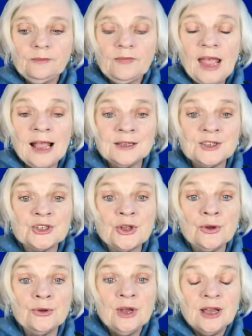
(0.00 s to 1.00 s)
And
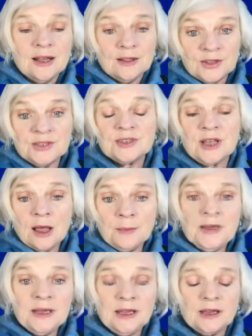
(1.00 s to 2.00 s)
so this
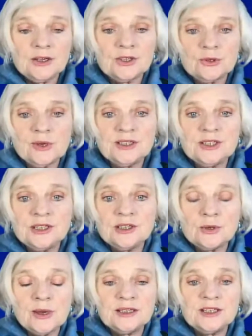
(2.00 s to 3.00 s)
coming year,
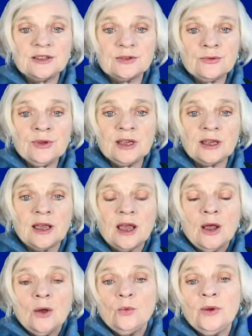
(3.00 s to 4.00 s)
2023,
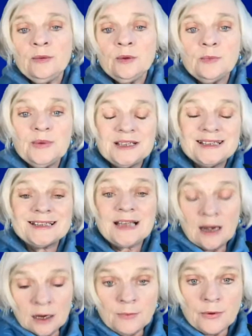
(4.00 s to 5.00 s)
we will be
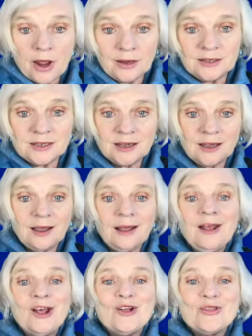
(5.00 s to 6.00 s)
celebrating
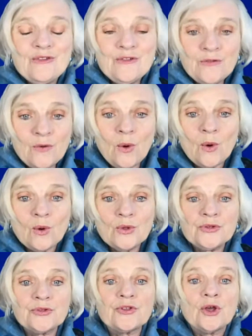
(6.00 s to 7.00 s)
the
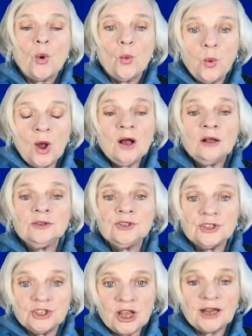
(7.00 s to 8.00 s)
4th World
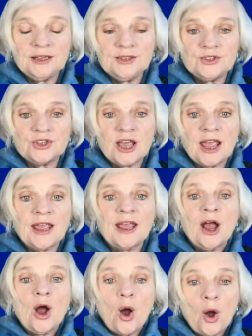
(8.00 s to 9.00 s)
Jenny's Day
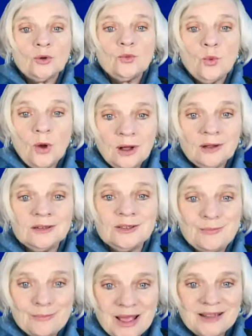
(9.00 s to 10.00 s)
on World
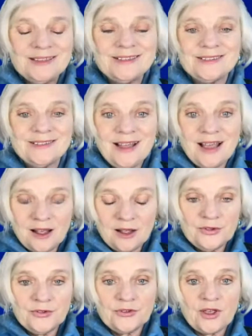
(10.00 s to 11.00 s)
Mental Health Day.